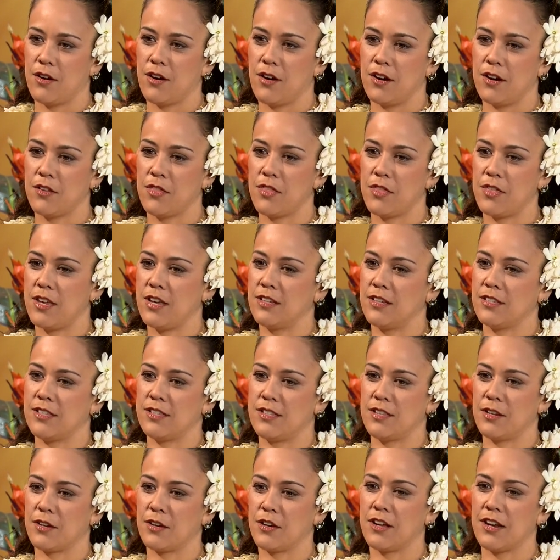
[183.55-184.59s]
are things
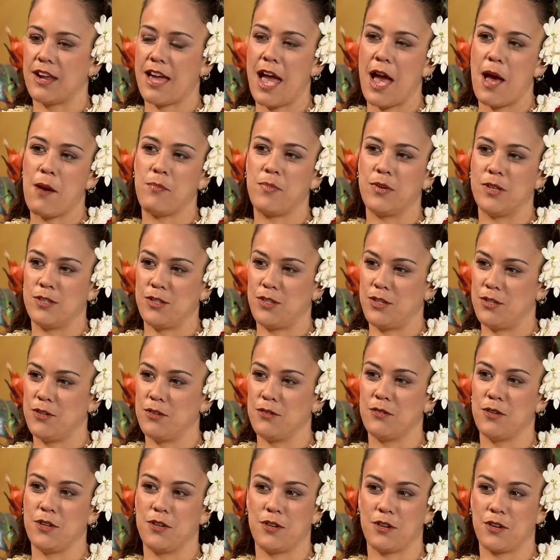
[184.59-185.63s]
that are going to happen to
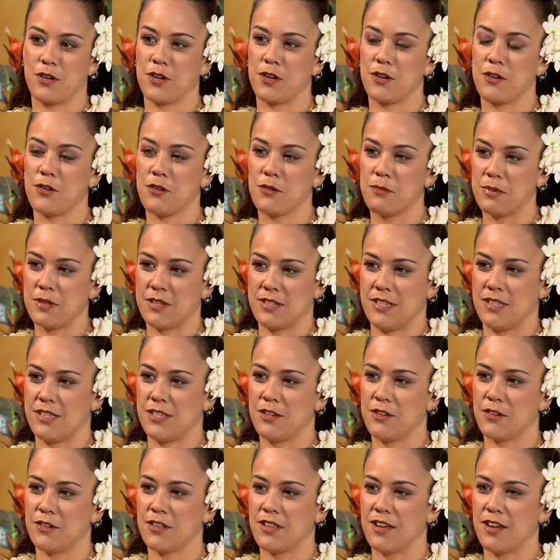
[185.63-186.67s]
you and you're going to go places
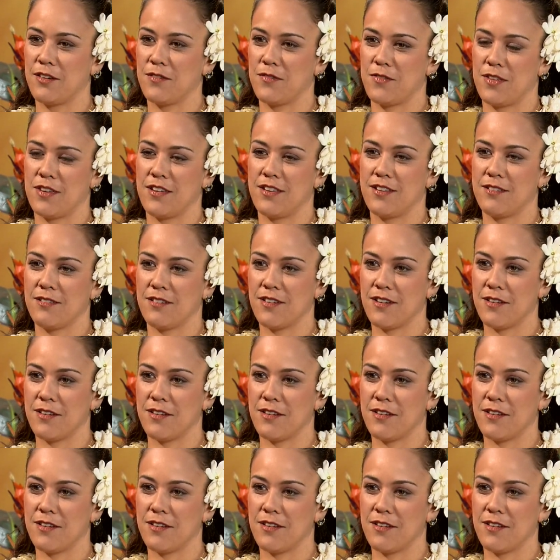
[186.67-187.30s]
in your life that